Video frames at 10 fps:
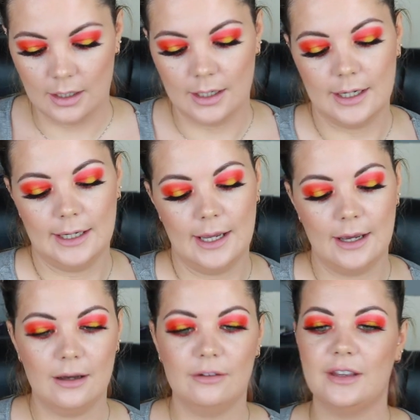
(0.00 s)
I
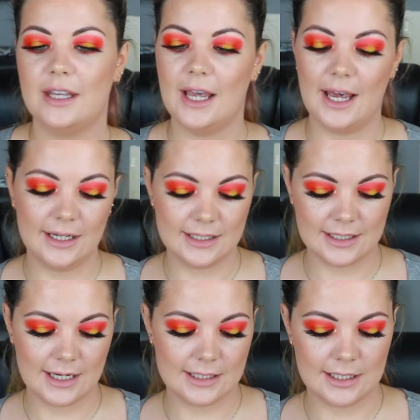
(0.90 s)
have the
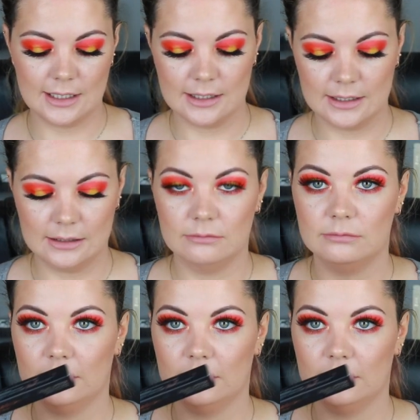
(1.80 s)
Anastasia